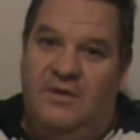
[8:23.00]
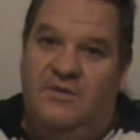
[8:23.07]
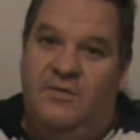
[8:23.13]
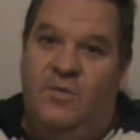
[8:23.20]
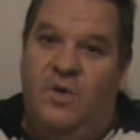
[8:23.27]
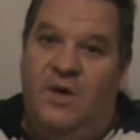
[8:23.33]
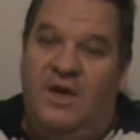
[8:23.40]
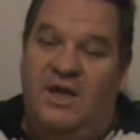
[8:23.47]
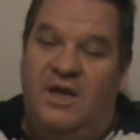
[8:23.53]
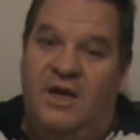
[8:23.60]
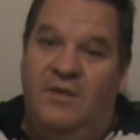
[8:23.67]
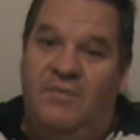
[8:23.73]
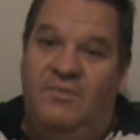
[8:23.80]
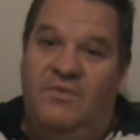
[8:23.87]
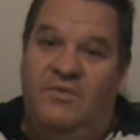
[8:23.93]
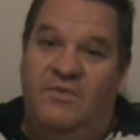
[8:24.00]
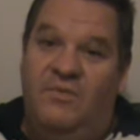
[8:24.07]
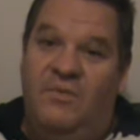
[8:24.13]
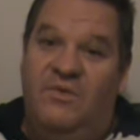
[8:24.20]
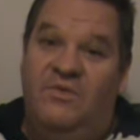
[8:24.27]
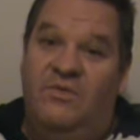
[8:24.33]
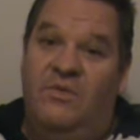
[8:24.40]
That's why it comes
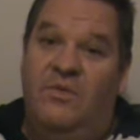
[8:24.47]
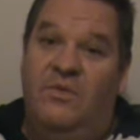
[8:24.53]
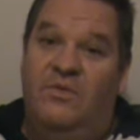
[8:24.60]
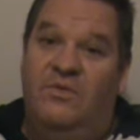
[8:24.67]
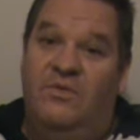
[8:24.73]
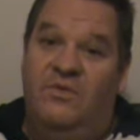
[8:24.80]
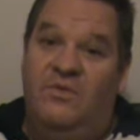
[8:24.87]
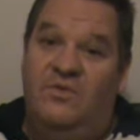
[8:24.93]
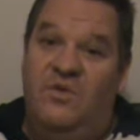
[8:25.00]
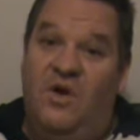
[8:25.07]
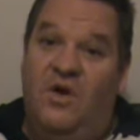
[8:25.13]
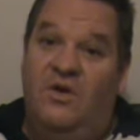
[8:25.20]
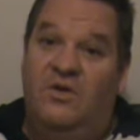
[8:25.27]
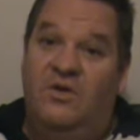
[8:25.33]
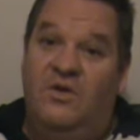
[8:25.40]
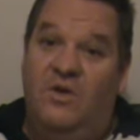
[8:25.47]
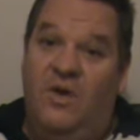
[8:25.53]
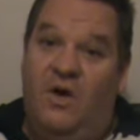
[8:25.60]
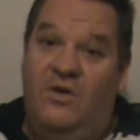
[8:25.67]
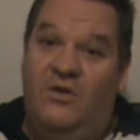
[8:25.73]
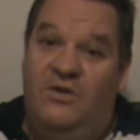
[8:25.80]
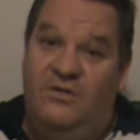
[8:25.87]
from a source, not
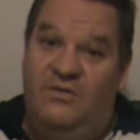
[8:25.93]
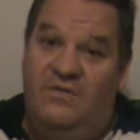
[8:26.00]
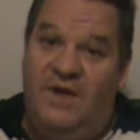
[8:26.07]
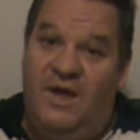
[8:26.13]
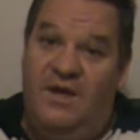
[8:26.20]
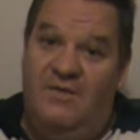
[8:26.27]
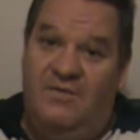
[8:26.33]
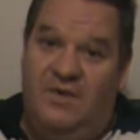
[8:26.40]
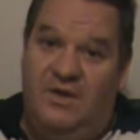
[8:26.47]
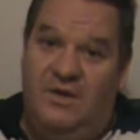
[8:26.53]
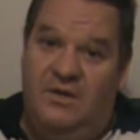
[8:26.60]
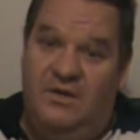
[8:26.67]
God the Father.